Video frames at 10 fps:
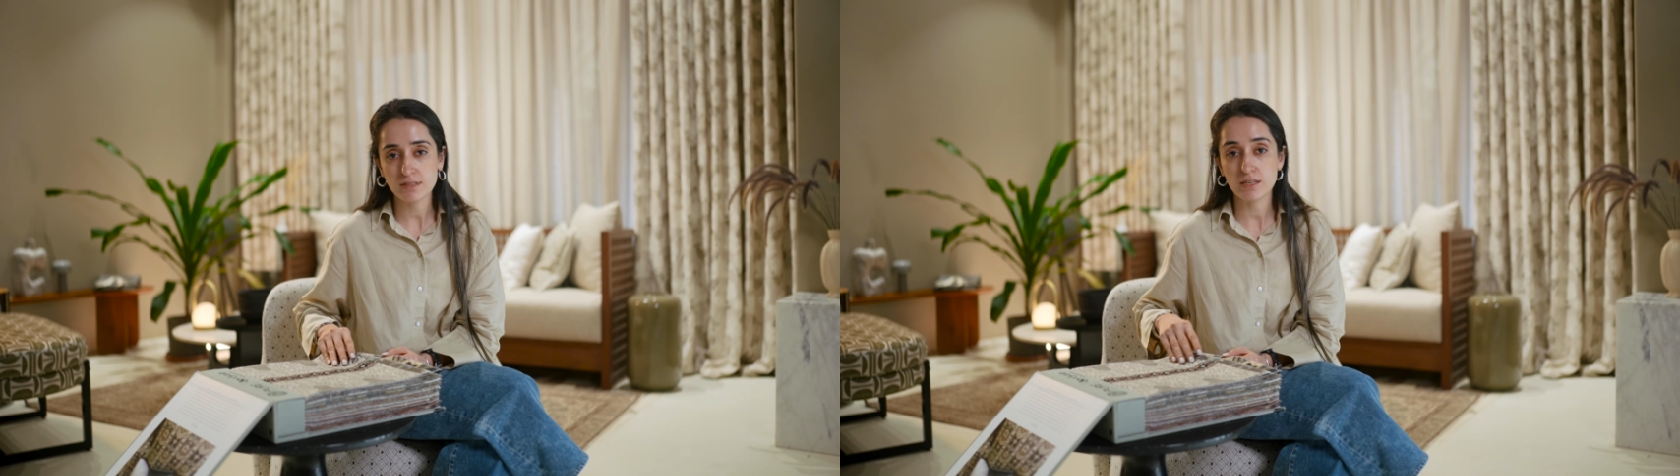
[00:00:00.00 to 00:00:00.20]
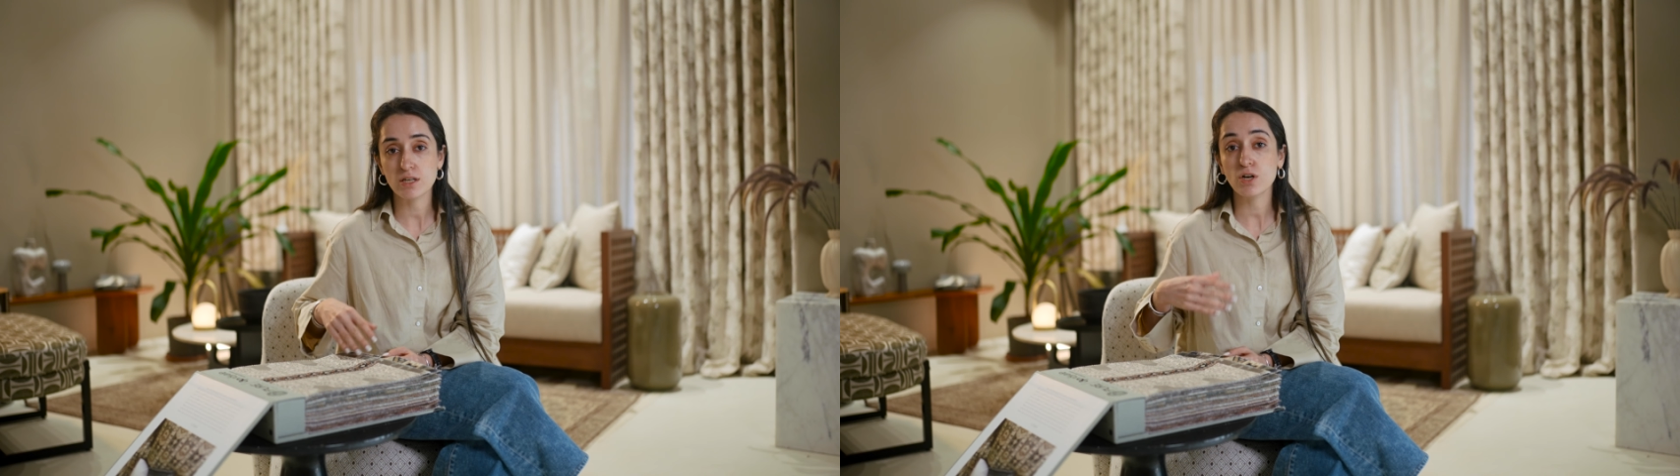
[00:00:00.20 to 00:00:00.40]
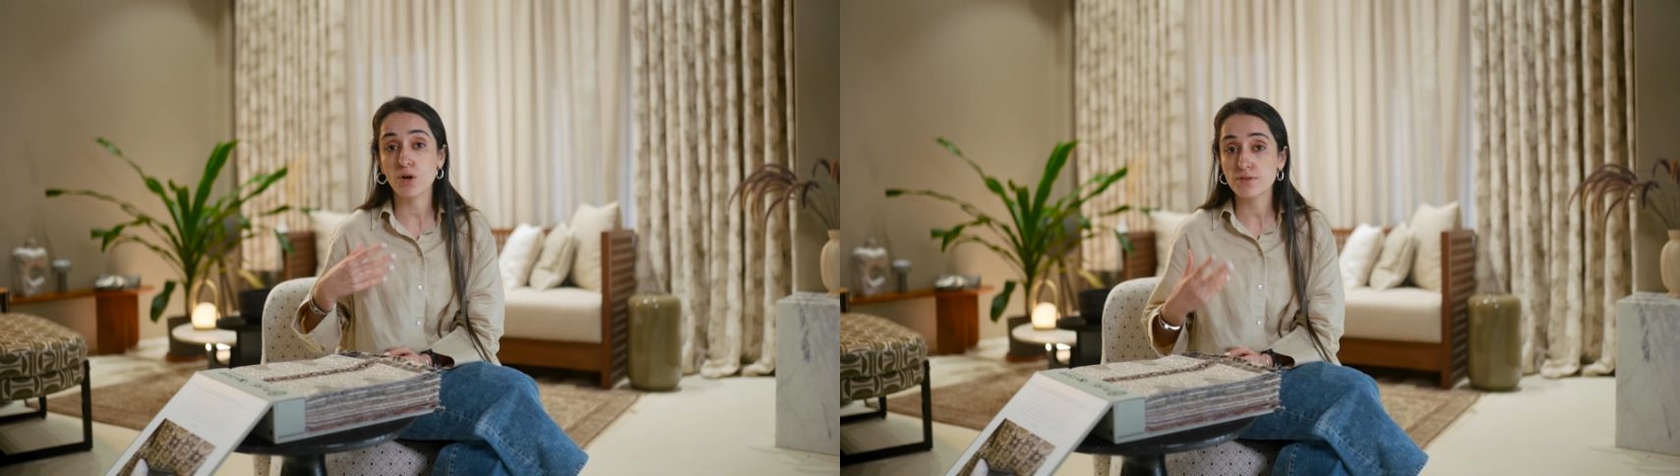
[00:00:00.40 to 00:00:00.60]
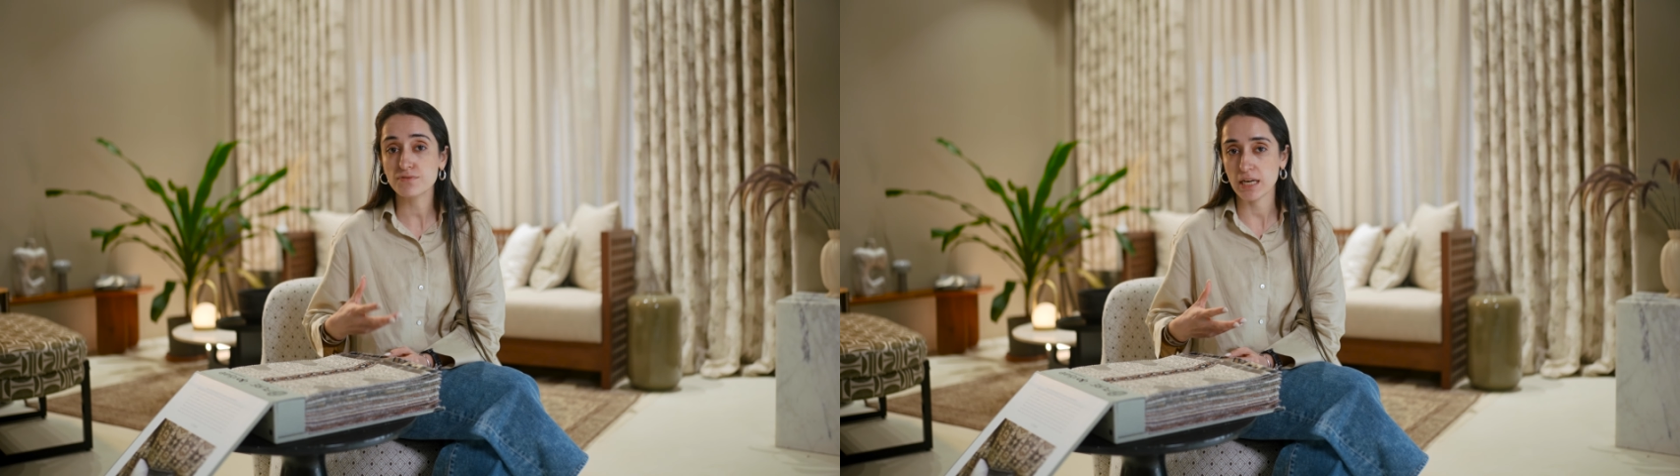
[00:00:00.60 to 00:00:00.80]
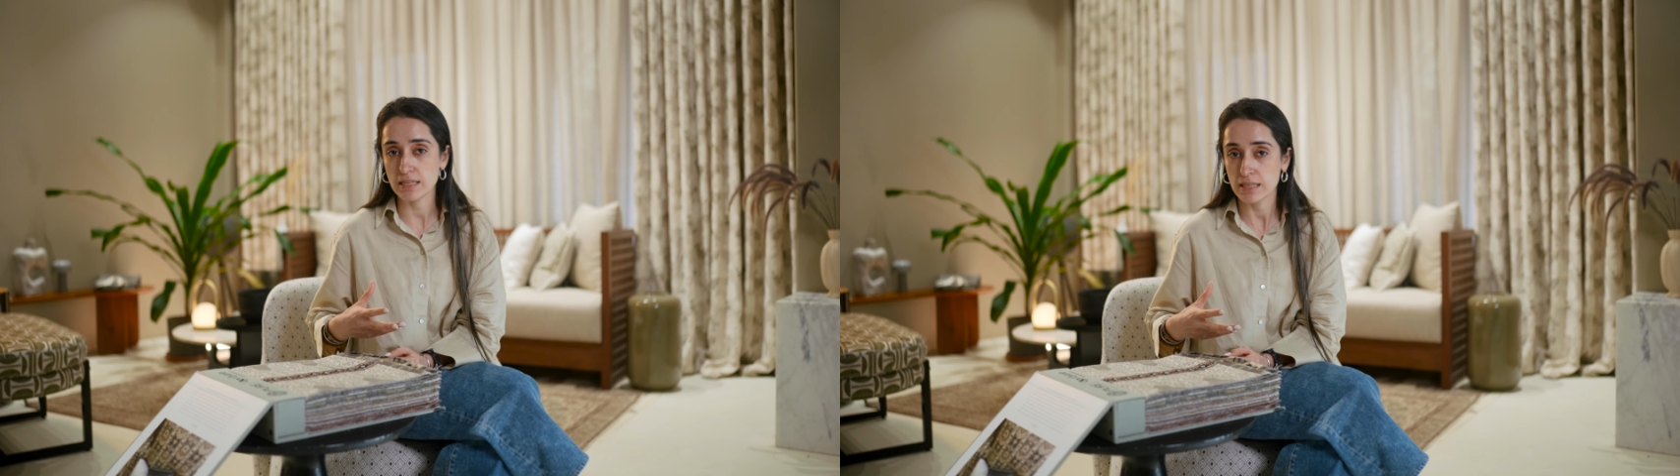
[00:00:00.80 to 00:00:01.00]
and a lot of
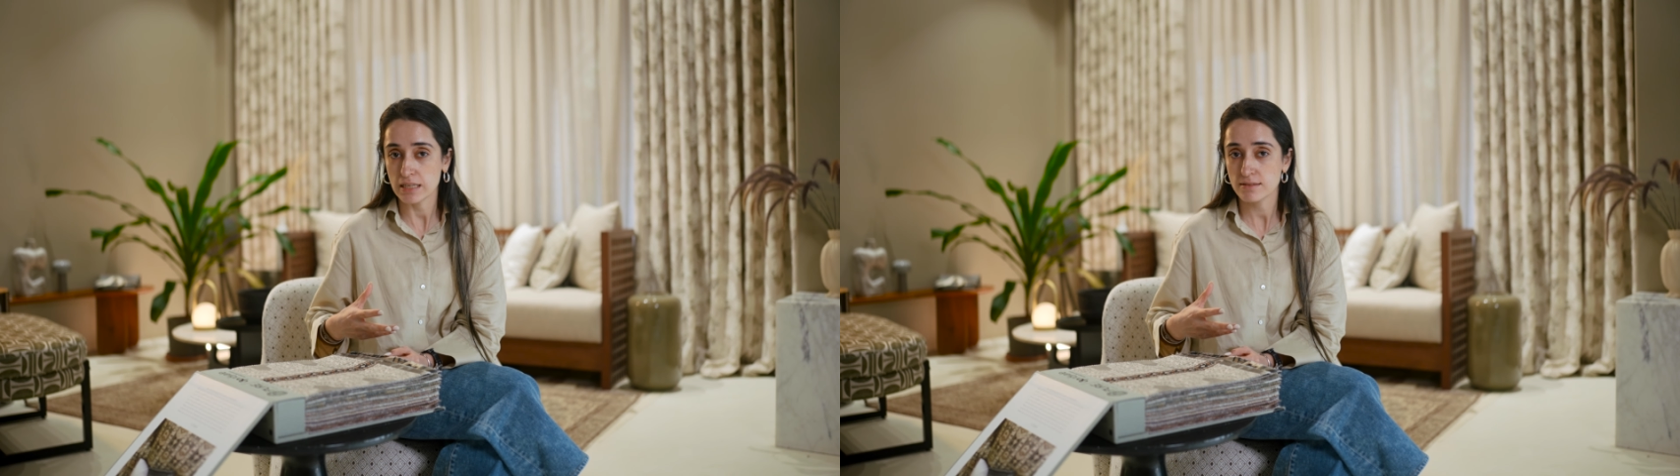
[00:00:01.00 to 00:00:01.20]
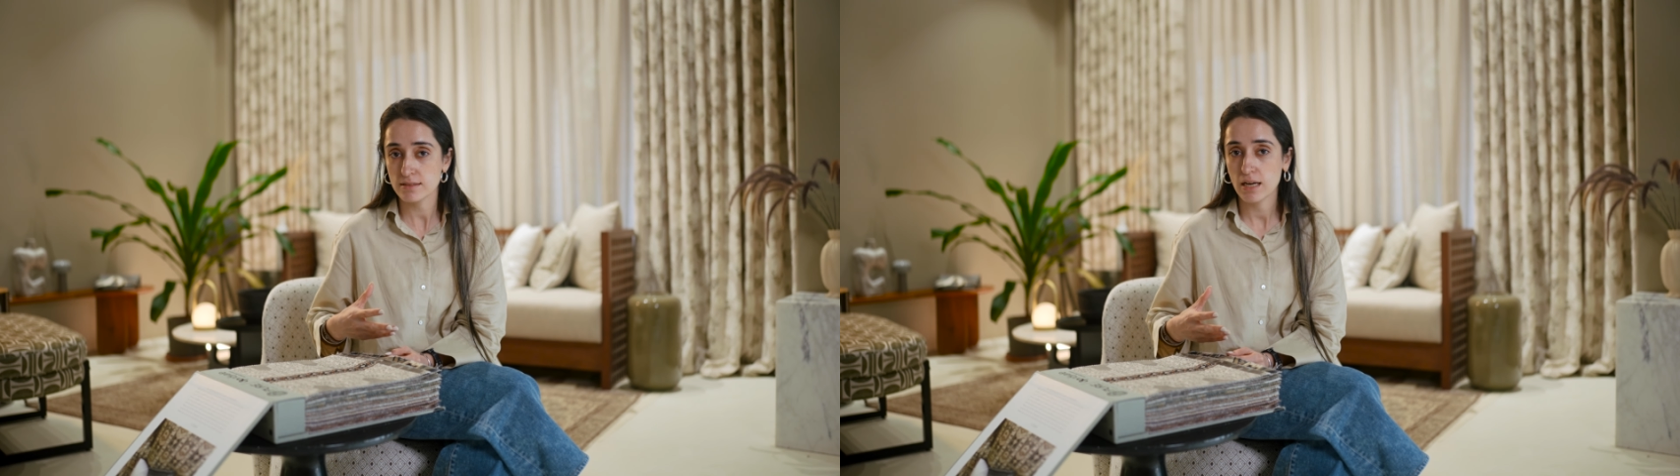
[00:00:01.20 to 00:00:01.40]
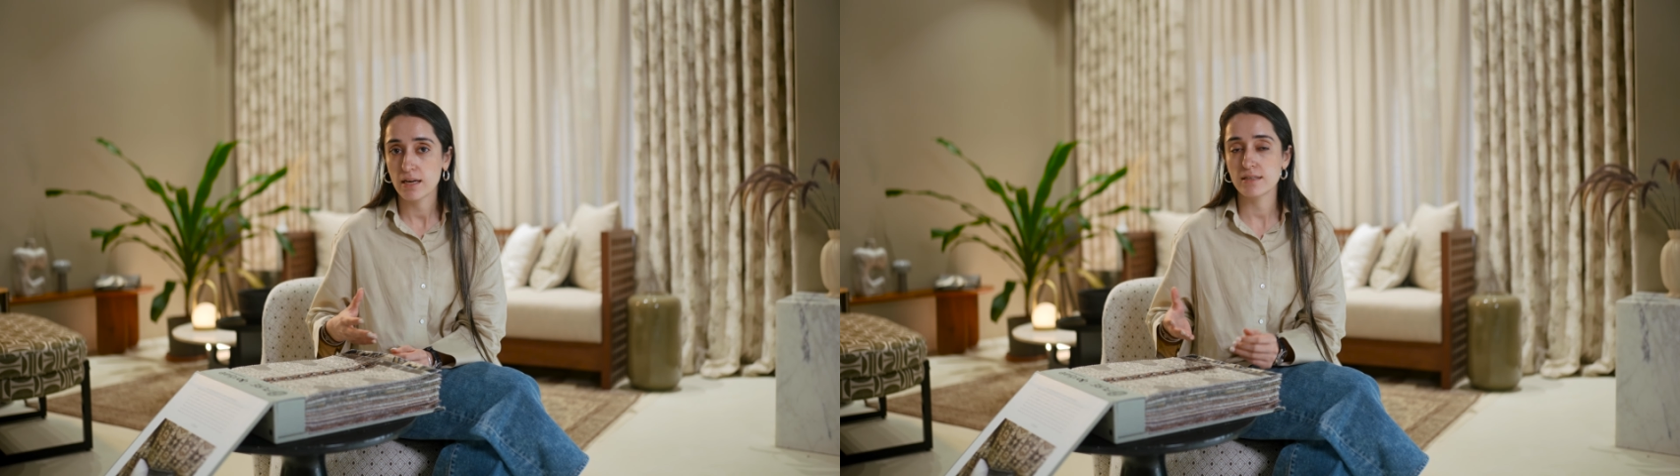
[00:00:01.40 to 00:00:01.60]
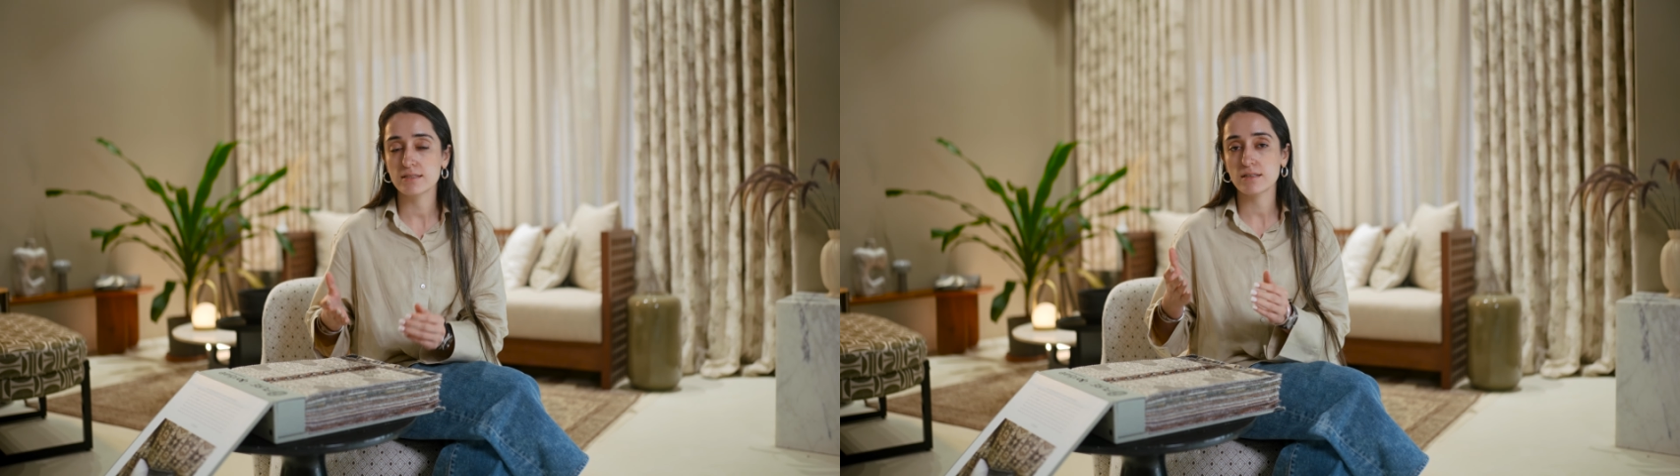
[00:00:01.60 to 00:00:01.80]
techniques. It's